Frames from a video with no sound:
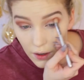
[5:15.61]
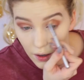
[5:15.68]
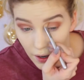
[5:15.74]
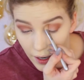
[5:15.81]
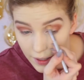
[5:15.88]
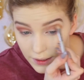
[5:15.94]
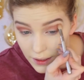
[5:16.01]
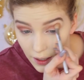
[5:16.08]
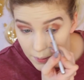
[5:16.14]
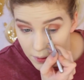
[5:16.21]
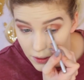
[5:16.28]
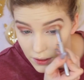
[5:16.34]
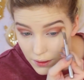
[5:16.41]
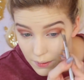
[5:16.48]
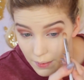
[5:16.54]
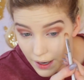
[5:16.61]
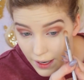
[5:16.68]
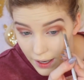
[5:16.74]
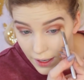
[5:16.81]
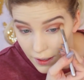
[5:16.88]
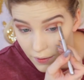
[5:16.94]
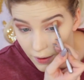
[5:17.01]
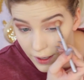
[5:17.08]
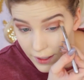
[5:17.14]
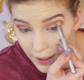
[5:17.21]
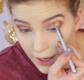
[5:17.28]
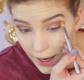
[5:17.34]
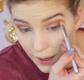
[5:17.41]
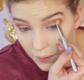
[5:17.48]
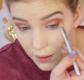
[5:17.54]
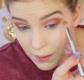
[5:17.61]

Alright, so I'm just going back in right now